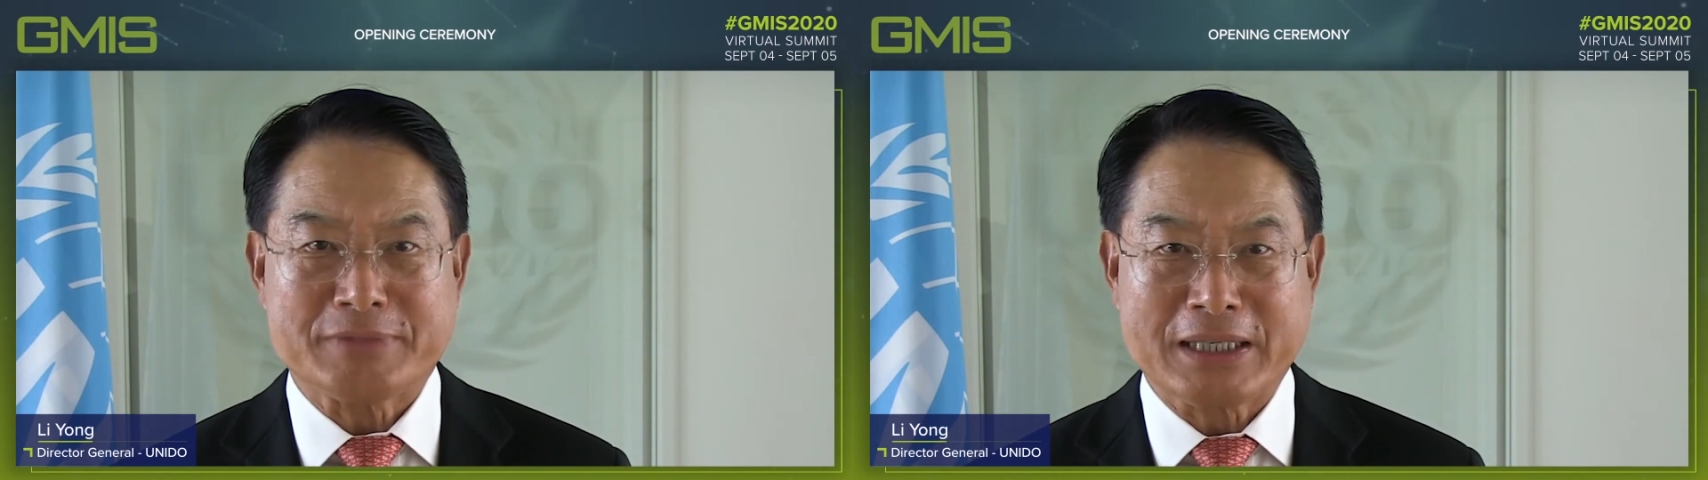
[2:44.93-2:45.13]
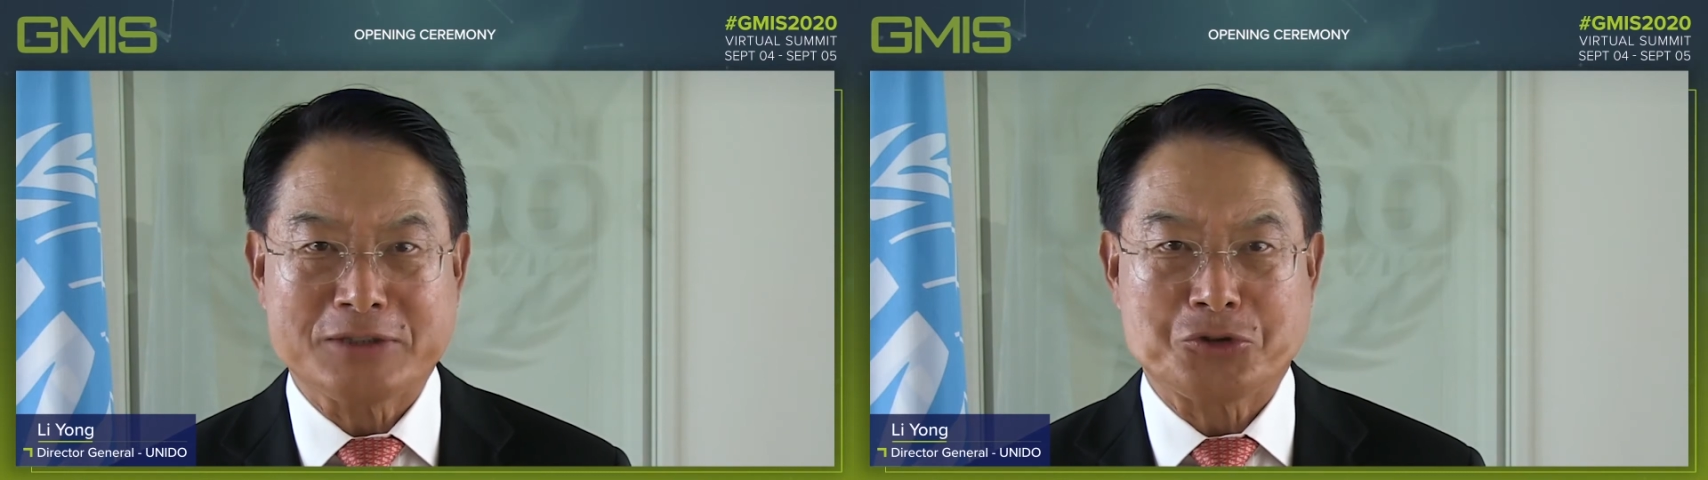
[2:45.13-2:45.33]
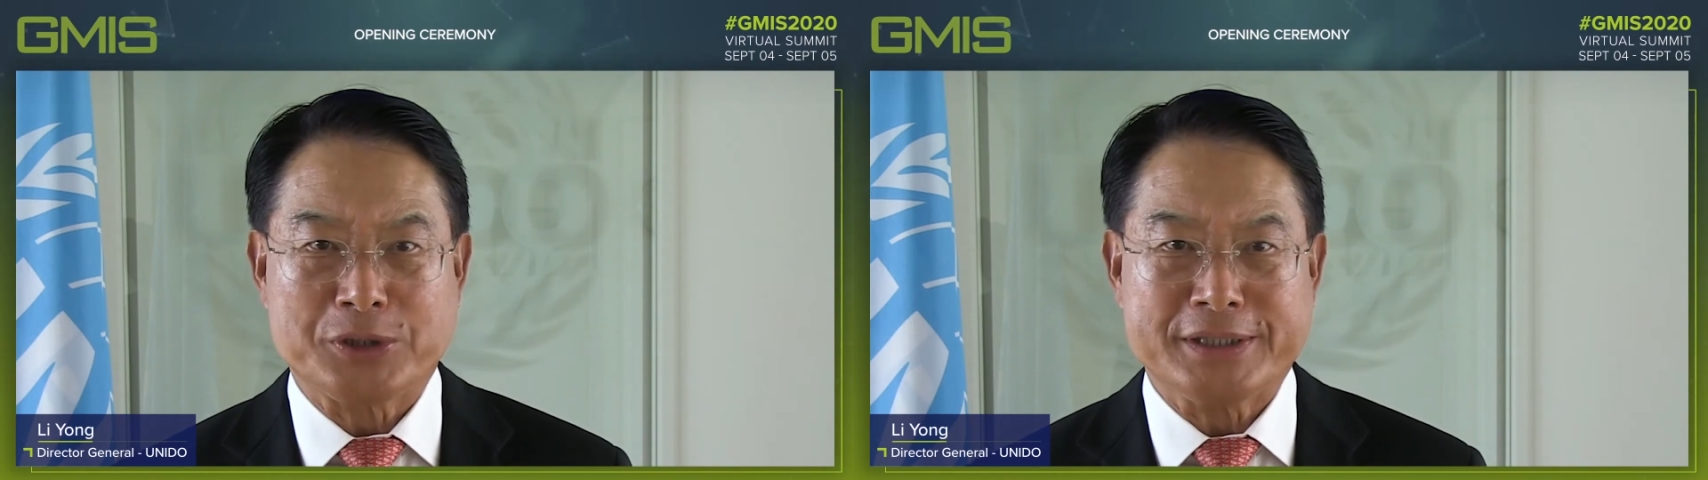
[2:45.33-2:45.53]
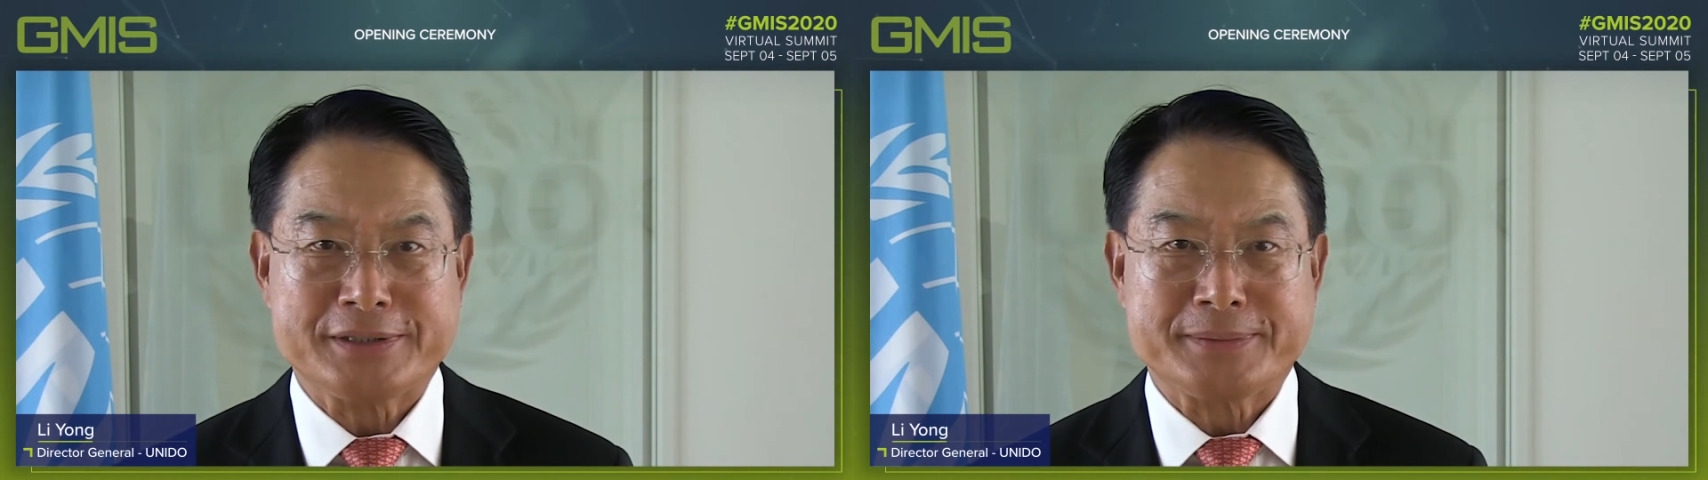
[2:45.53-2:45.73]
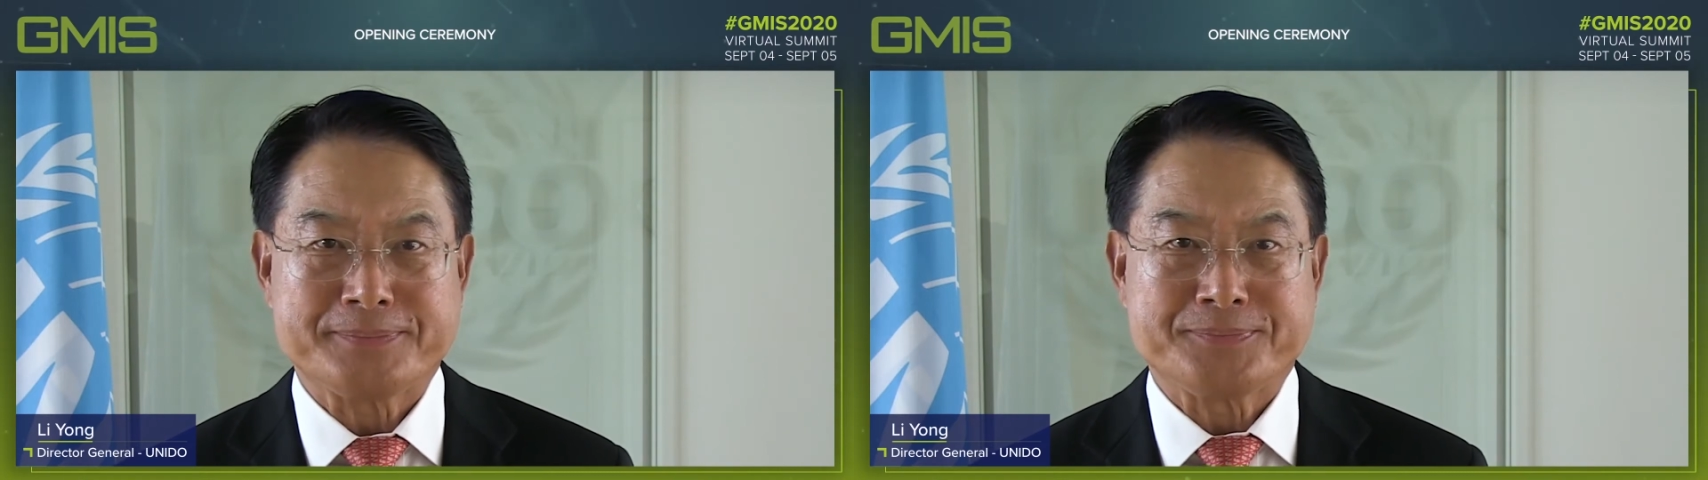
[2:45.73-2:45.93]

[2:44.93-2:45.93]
of countries.